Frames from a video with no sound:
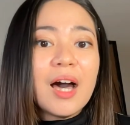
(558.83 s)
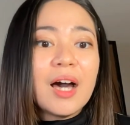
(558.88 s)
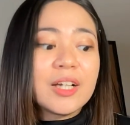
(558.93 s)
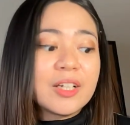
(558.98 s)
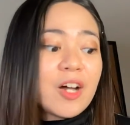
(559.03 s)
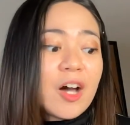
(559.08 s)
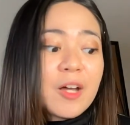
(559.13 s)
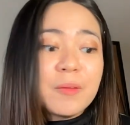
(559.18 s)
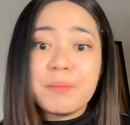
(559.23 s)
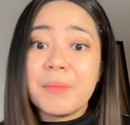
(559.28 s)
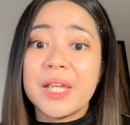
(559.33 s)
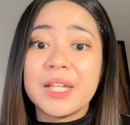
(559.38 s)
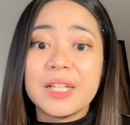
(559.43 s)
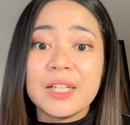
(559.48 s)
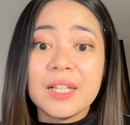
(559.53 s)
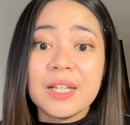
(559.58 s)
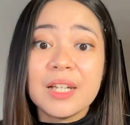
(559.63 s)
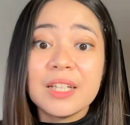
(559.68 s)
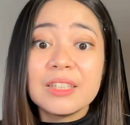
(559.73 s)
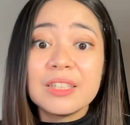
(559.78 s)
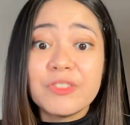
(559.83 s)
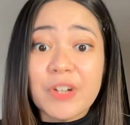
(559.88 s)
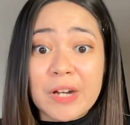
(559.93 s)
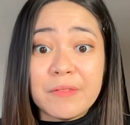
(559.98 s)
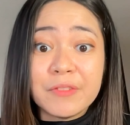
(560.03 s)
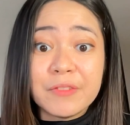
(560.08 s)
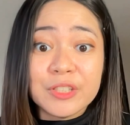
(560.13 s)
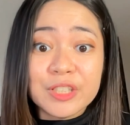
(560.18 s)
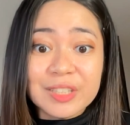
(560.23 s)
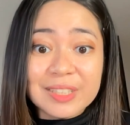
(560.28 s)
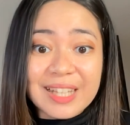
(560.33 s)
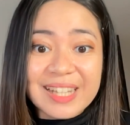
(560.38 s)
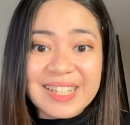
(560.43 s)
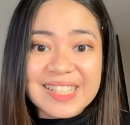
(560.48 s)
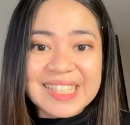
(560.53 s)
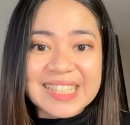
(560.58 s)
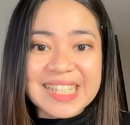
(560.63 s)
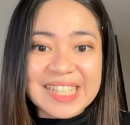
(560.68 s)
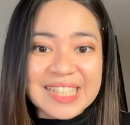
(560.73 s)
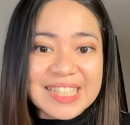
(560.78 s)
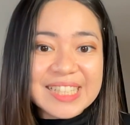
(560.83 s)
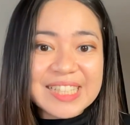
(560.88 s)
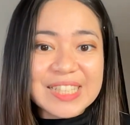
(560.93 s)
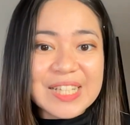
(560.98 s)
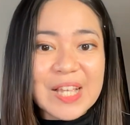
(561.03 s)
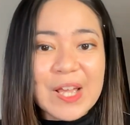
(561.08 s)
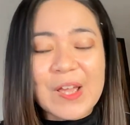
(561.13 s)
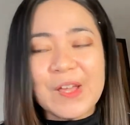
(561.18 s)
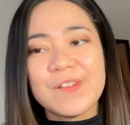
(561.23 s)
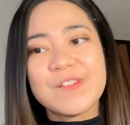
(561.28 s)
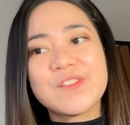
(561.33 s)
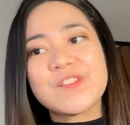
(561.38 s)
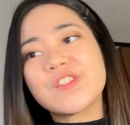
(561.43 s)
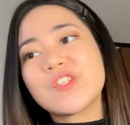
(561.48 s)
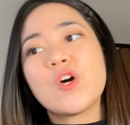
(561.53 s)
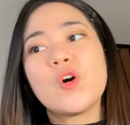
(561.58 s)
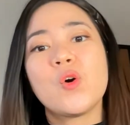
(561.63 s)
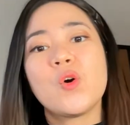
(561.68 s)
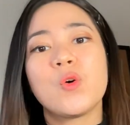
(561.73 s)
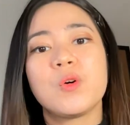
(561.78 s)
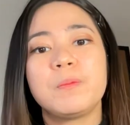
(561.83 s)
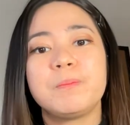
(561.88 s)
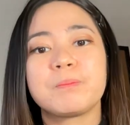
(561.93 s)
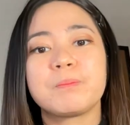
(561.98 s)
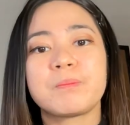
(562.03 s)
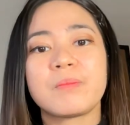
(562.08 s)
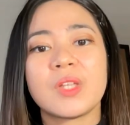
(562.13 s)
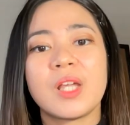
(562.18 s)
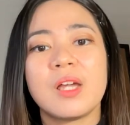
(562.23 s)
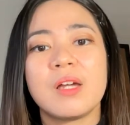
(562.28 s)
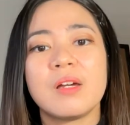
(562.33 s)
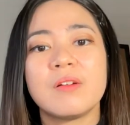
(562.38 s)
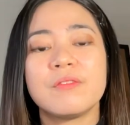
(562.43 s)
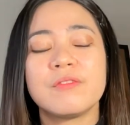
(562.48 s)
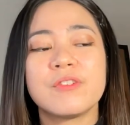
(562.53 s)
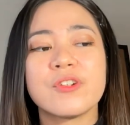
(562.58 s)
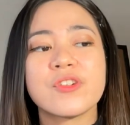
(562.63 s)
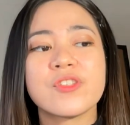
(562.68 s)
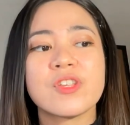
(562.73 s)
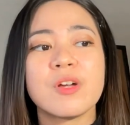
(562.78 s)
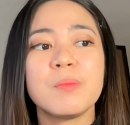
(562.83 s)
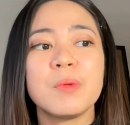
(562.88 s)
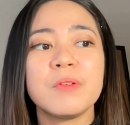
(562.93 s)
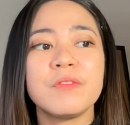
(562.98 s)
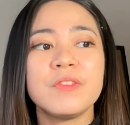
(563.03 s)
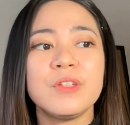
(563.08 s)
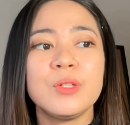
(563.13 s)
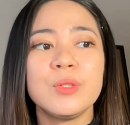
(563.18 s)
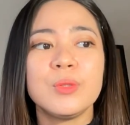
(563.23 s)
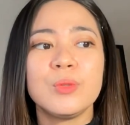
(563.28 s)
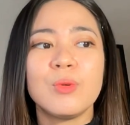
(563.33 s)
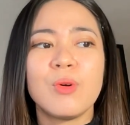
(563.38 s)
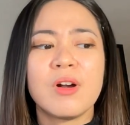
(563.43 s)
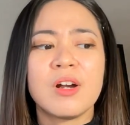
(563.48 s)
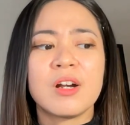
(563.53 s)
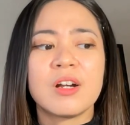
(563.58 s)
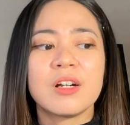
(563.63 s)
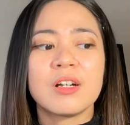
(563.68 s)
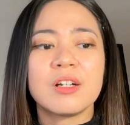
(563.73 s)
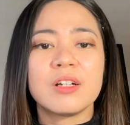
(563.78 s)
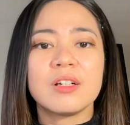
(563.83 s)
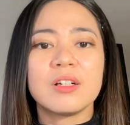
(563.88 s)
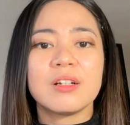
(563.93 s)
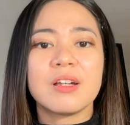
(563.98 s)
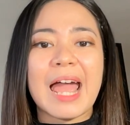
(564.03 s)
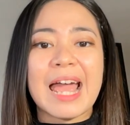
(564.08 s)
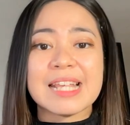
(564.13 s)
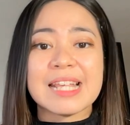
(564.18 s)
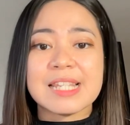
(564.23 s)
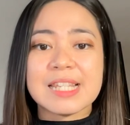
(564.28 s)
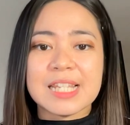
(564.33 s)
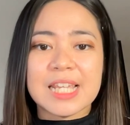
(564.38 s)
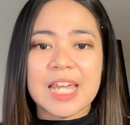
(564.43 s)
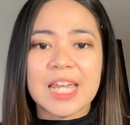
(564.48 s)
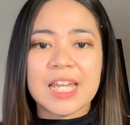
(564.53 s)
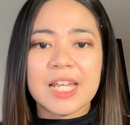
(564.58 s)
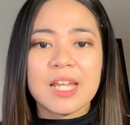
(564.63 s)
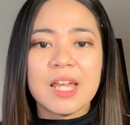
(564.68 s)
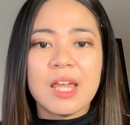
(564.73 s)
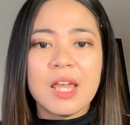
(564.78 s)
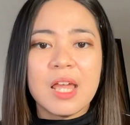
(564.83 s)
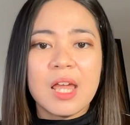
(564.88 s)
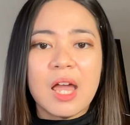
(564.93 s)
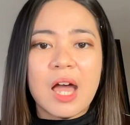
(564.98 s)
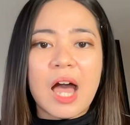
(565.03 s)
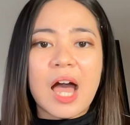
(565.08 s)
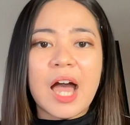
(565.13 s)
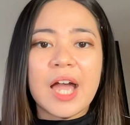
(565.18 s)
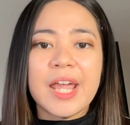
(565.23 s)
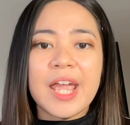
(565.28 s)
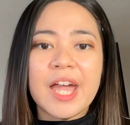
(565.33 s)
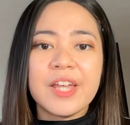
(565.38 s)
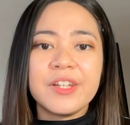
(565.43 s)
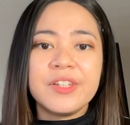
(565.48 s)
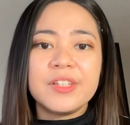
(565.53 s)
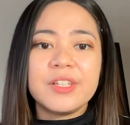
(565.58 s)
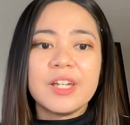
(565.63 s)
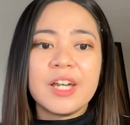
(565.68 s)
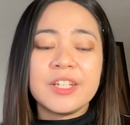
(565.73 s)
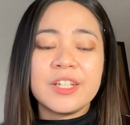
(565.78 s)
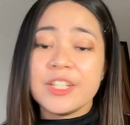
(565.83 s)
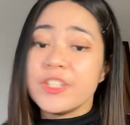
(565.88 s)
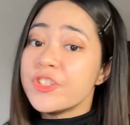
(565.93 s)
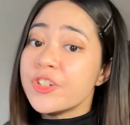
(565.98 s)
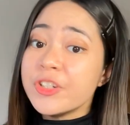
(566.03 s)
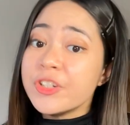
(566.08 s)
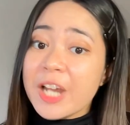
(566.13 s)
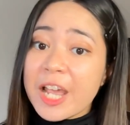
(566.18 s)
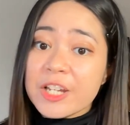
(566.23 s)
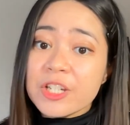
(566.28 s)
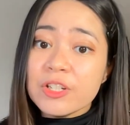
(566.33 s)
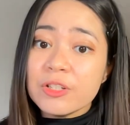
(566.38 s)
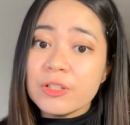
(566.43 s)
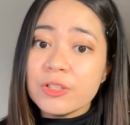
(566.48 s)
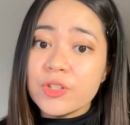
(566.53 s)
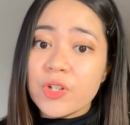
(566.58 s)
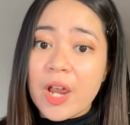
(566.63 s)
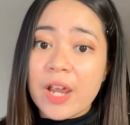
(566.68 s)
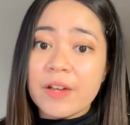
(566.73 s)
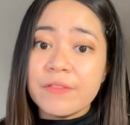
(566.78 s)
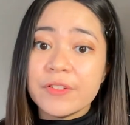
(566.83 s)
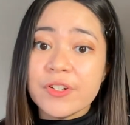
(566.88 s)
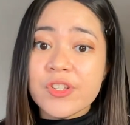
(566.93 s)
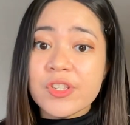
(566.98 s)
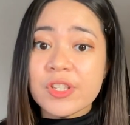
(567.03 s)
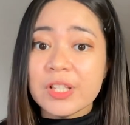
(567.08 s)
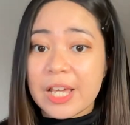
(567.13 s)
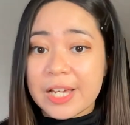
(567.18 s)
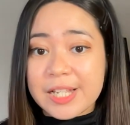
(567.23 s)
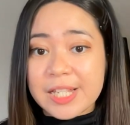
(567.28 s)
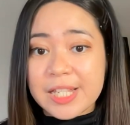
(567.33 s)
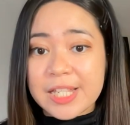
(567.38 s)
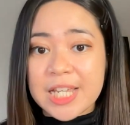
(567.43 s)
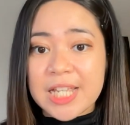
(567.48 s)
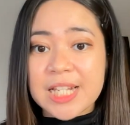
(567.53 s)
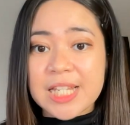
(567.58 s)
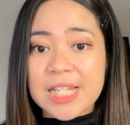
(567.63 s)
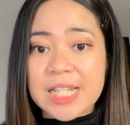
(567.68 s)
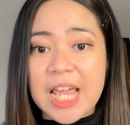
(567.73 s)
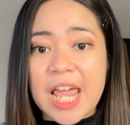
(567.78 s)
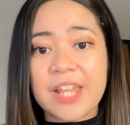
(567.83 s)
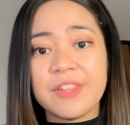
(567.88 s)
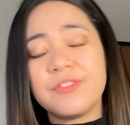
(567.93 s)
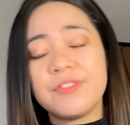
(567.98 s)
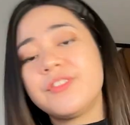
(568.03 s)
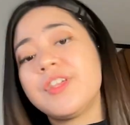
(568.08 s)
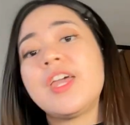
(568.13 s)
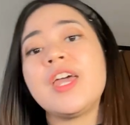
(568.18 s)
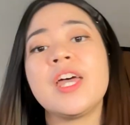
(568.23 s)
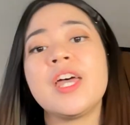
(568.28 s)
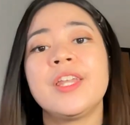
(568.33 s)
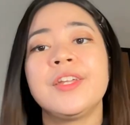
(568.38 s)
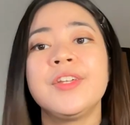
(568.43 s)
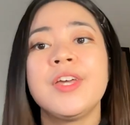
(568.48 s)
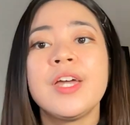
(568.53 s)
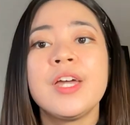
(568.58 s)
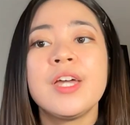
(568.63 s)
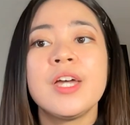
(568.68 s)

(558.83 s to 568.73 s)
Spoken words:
got my driver's license. So for some of you who are asking, I had an international driver's license and then